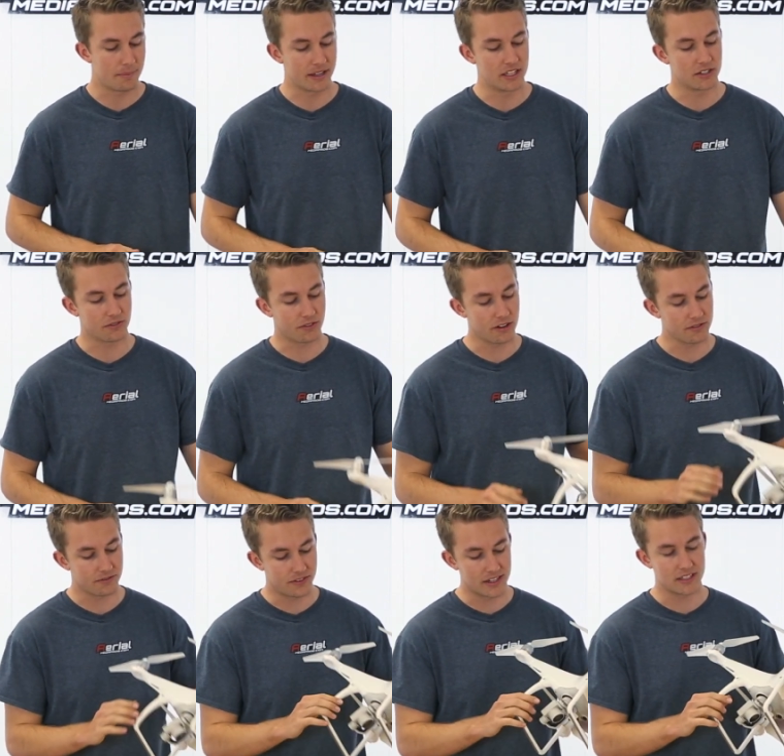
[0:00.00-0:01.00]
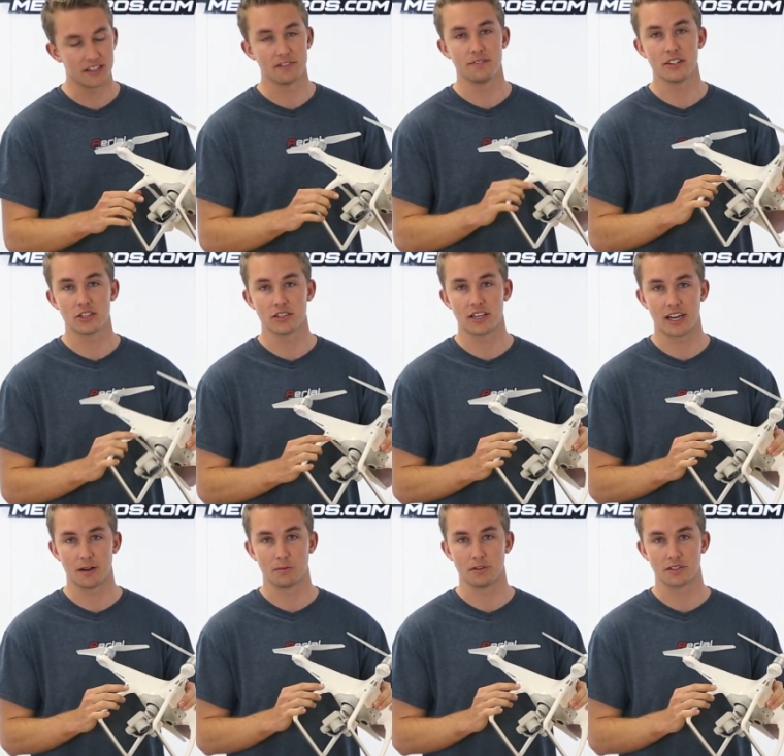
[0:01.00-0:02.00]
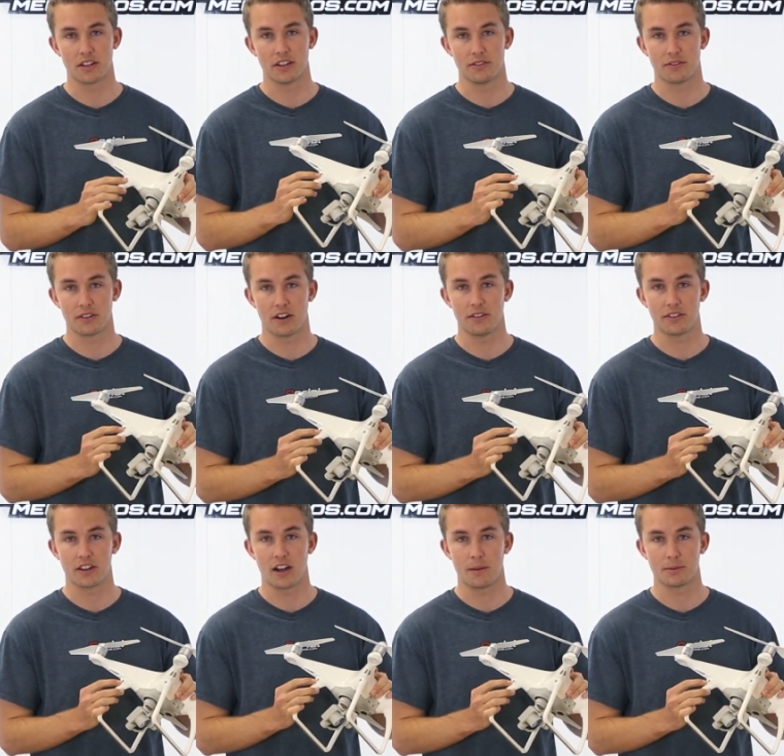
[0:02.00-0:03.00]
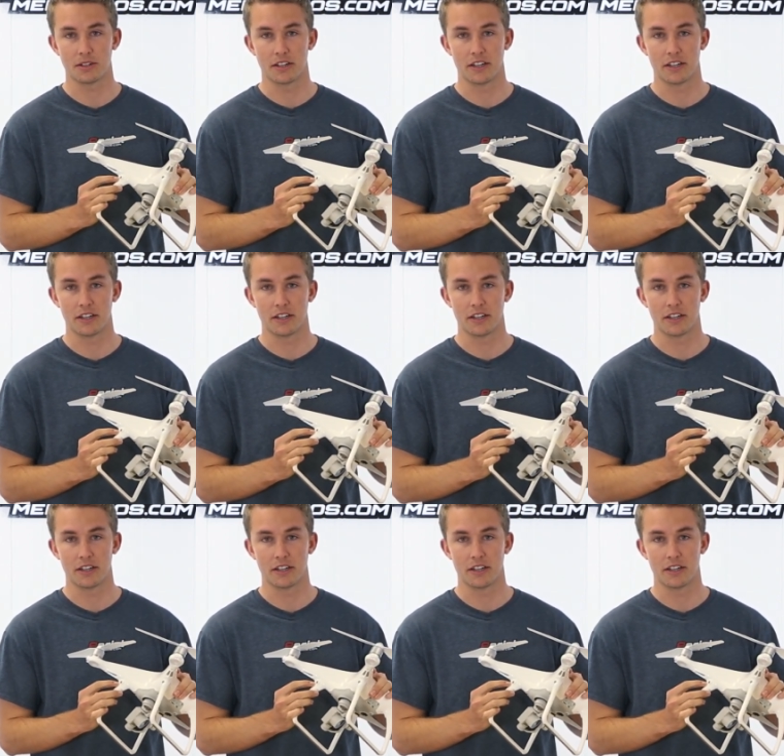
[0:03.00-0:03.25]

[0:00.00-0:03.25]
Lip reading: by these front-facing vision cameras on the front of the copter